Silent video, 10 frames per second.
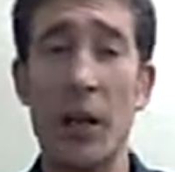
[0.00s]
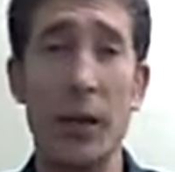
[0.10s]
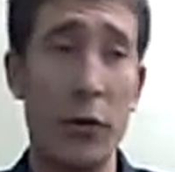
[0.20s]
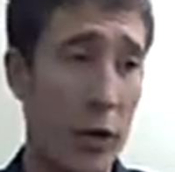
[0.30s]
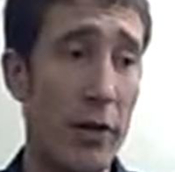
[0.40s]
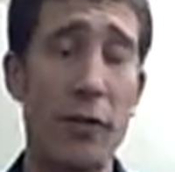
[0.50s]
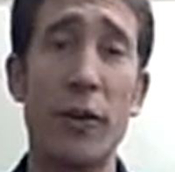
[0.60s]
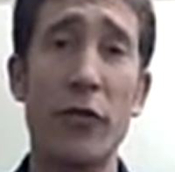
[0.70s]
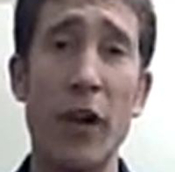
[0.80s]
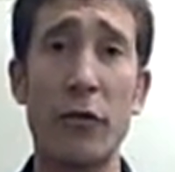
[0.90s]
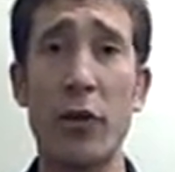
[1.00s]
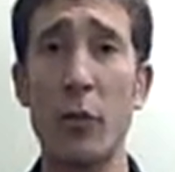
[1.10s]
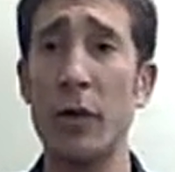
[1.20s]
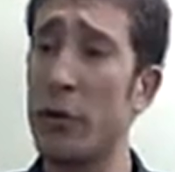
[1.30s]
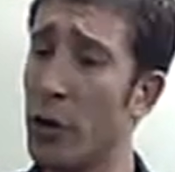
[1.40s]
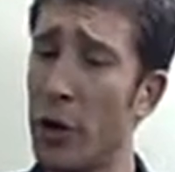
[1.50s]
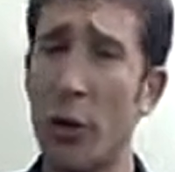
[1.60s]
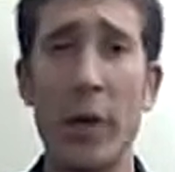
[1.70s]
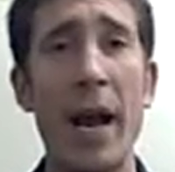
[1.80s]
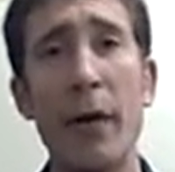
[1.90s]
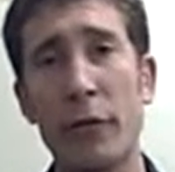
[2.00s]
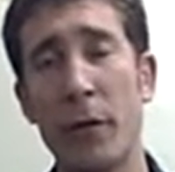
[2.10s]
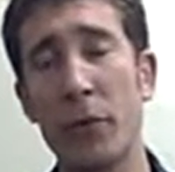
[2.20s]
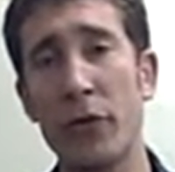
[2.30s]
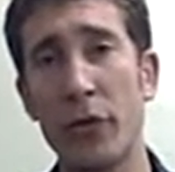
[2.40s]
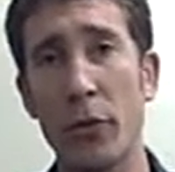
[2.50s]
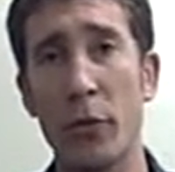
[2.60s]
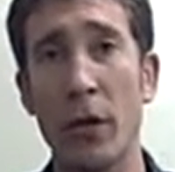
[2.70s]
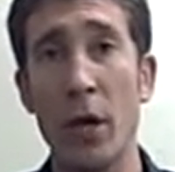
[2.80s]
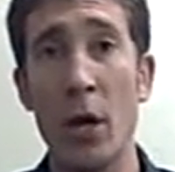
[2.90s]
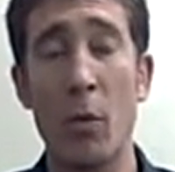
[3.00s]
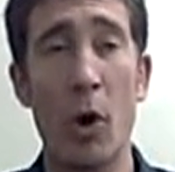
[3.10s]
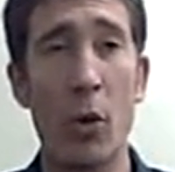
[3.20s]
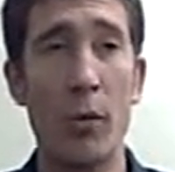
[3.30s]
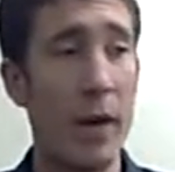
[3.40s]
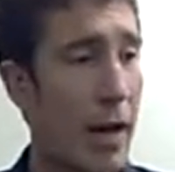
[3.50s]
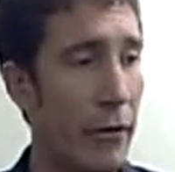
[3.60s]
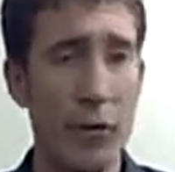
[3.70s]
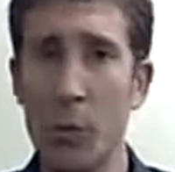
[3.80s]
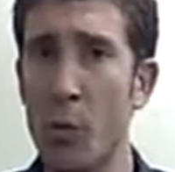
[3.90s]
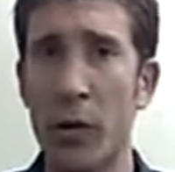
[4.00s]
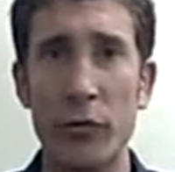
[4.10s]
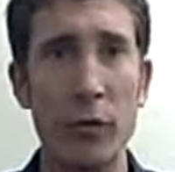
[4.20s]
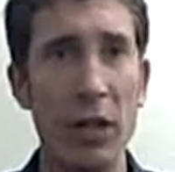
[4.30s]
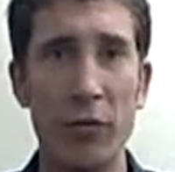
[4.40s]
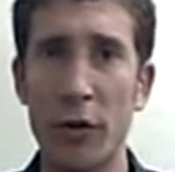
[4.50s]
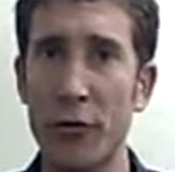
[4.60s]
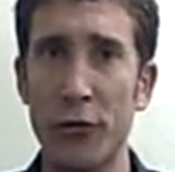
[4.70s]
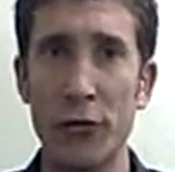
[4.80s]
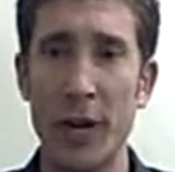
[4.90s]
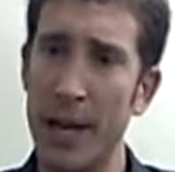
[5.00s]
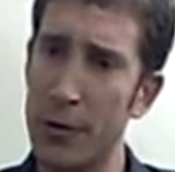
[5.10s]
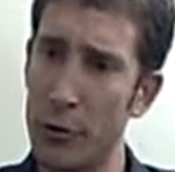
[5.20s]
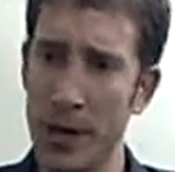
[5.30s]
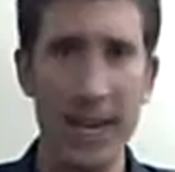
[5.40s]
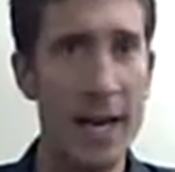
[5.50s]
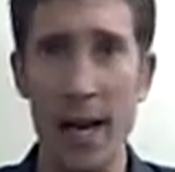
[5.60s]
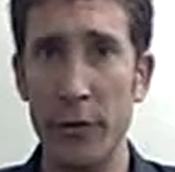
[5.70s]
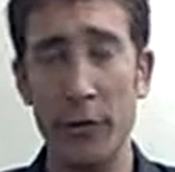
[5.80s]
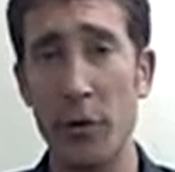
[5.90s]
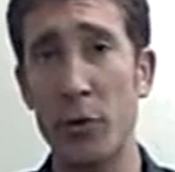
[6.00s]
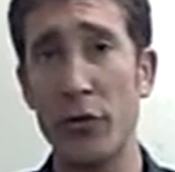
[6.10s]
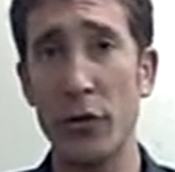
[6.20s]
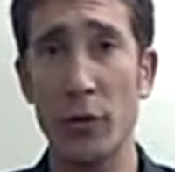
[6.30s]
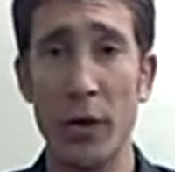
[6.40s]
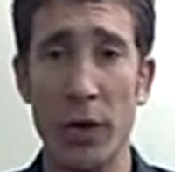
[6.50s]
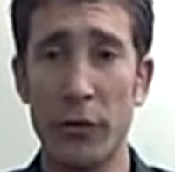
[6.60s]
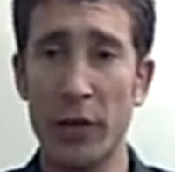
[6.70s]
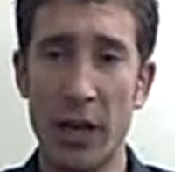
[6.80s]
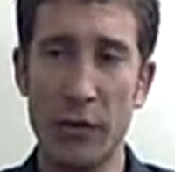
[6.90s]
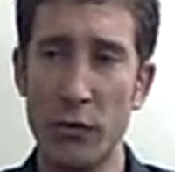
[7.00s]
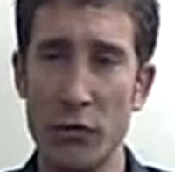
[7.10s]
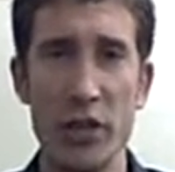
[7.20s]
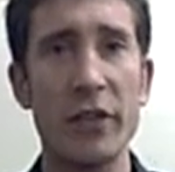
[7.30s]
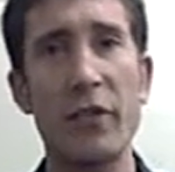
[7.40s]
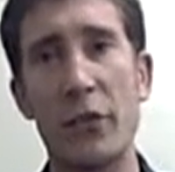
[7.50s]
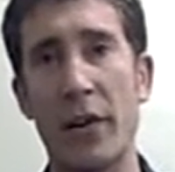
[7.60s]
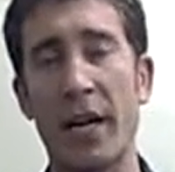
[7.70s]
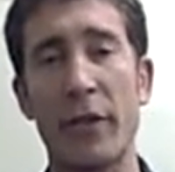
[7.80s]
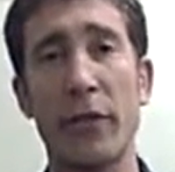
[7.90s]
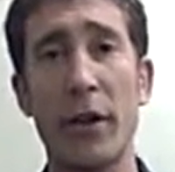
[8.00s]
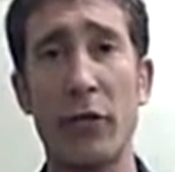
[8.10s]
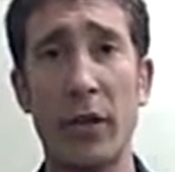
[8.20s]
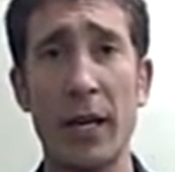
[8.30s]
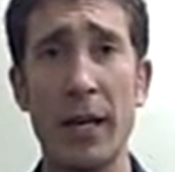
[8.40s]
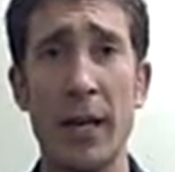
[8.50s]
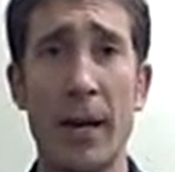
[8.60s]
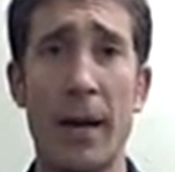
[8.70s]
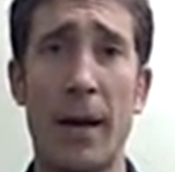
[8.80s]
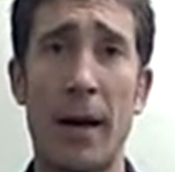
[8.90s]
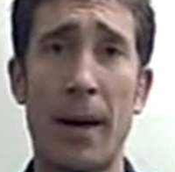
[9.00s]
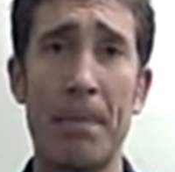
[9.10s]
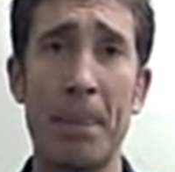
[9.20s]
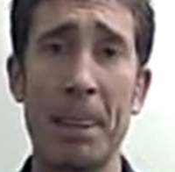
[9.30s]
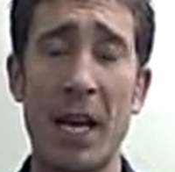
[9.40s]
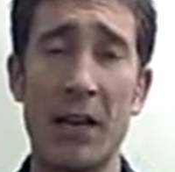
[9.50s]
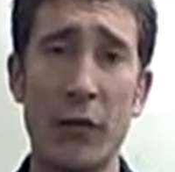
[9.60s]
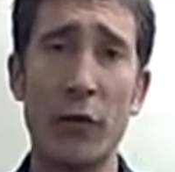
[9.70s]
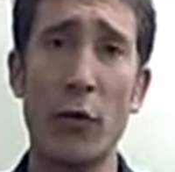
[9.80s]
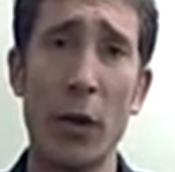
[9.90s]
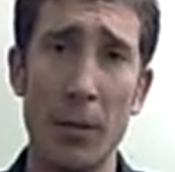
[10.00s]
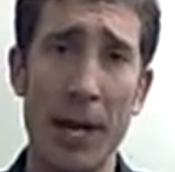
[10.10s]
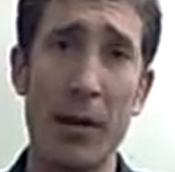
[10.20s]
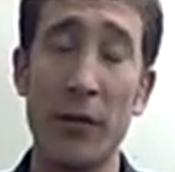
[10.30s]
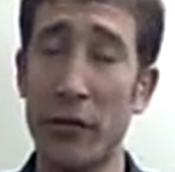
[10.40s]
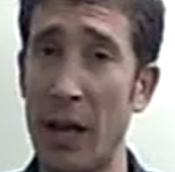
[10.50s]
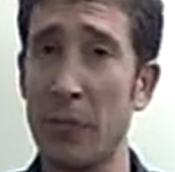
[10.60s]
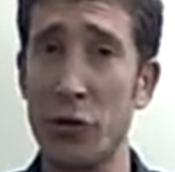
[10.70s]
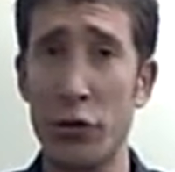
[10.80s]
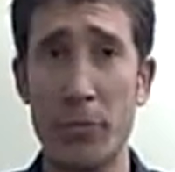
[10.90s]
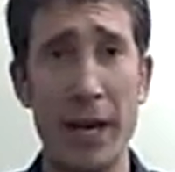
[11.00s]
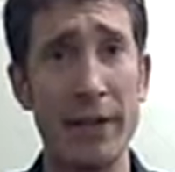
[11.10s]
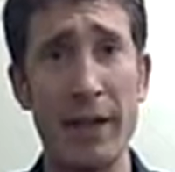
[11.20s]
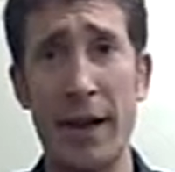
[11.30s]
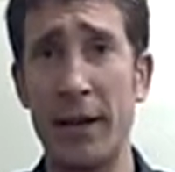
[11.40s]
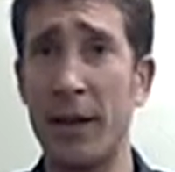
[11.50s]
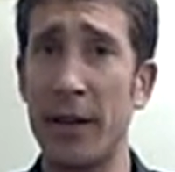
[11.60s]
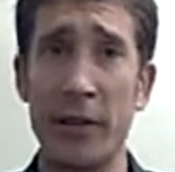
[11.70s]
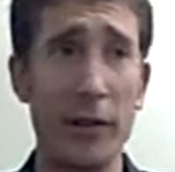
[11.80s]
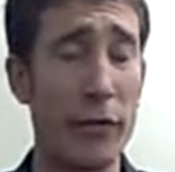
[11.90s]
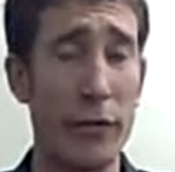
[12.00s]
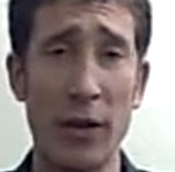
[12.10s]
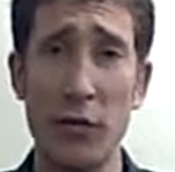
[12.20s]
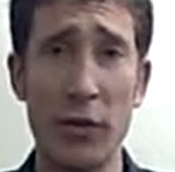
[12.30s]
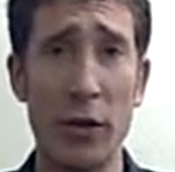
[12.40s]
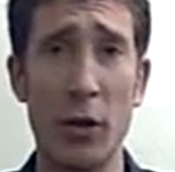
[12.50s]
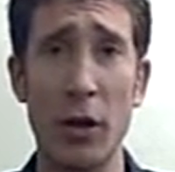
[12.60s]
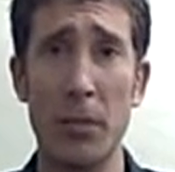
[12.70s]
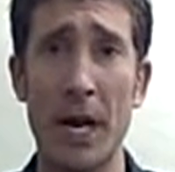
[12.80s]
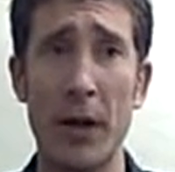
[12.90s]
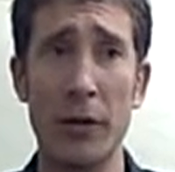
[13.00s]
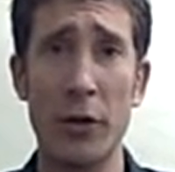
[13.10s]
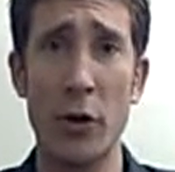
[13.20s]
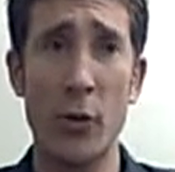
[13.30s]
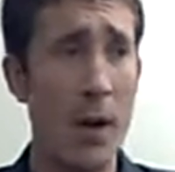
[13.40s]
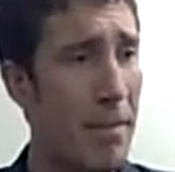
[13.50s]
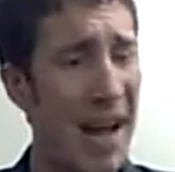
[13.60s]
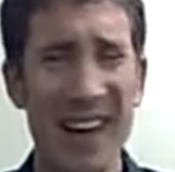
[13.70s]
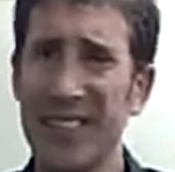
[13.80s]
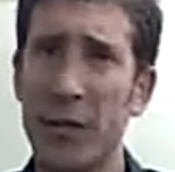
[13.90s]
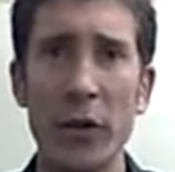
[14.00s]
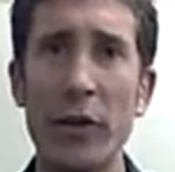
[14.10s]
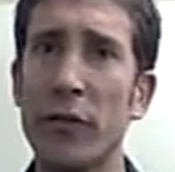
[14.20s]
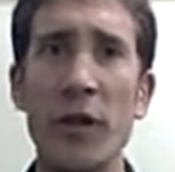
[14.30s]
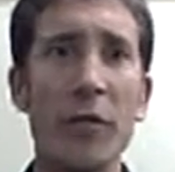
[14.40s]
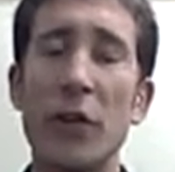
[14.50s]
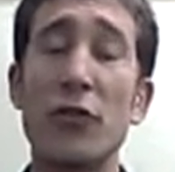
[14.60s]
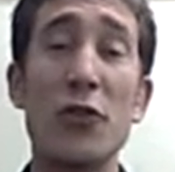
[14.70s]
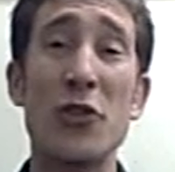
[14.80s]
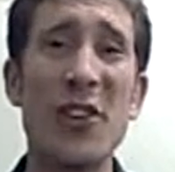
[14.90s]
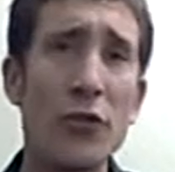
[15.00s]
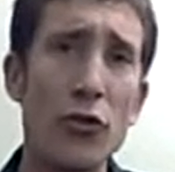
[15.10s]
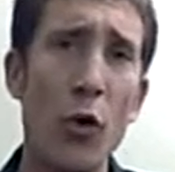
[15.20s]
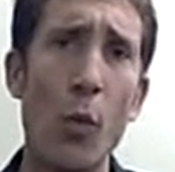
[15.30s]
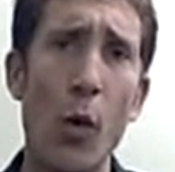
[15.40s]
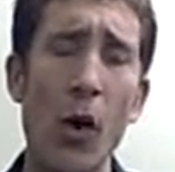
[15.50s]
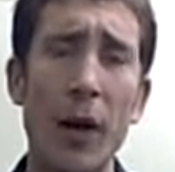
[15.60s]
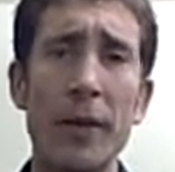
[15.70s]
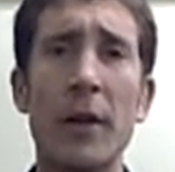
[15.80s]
You're going to finish that showing. You're going to go to house number 2. Well, house number 1 is really fresh in your head, and you're in house number 2, so you got 2 sheets in your hand essentially. And this is all about establishing your baseline. Is essentially all about passing on the stuff that you don't want.